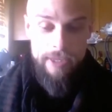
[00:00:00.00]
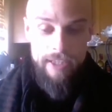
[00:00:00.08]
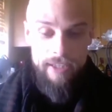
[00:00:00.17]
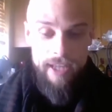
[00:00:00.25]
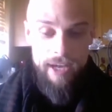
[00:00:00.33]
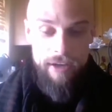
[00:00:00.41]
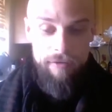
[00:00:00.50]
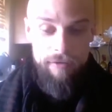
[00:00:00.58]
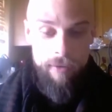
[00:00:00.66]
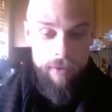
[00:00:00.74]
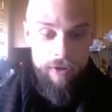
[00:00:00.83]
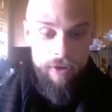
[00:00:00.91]
a liar
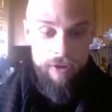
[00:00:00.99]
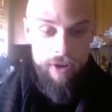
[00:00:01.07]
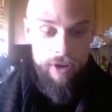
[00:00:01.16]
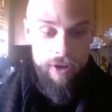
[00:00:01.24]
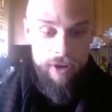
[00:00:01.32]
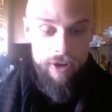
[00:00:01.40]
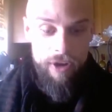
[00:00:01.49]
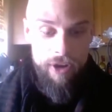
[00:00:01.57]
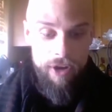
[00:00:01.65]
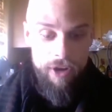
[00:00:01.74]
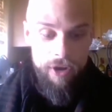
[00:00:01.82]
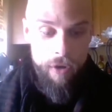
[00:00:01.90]
for
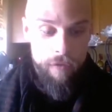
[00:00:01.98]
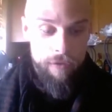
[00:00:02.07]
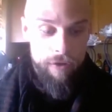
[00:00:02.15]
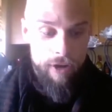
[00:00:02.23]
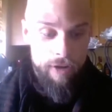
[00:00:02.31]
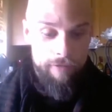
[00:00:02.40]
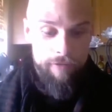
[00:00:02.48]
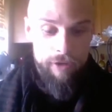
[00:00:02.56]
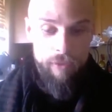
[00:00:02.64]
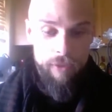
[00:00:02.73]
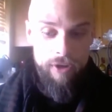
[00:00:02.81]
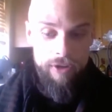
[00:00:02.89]
over a few
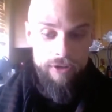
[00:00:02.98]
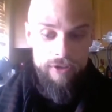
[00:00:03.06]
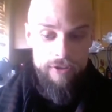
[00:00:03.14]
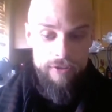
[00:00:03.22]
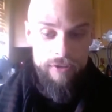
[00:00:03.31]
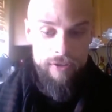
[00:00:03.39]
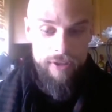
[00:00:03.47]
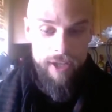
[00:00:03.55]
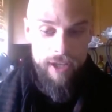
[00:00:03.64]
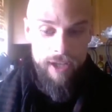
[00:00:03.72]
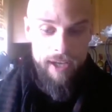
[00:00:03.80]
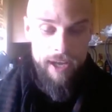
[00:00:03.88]
words,
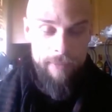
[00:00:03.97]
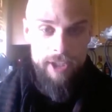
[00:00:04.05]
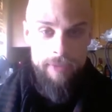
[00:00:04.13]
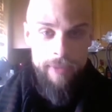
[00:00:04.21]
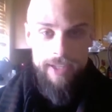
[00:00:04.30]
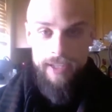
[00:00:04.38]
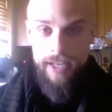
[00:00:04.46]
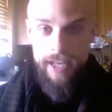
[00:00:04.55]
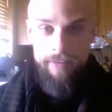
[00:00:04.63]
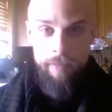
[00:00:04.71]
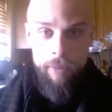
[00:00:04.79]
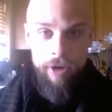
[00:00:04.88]
like I'm expected to
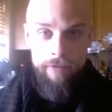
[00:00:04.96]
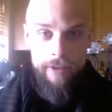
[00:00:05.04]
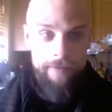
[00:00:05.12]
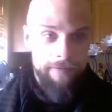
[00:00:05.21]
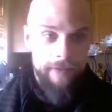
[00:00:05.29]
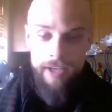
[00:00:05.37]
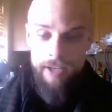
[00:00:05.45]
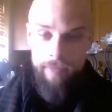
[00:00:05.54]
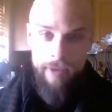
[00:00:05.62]
have a perfect fucking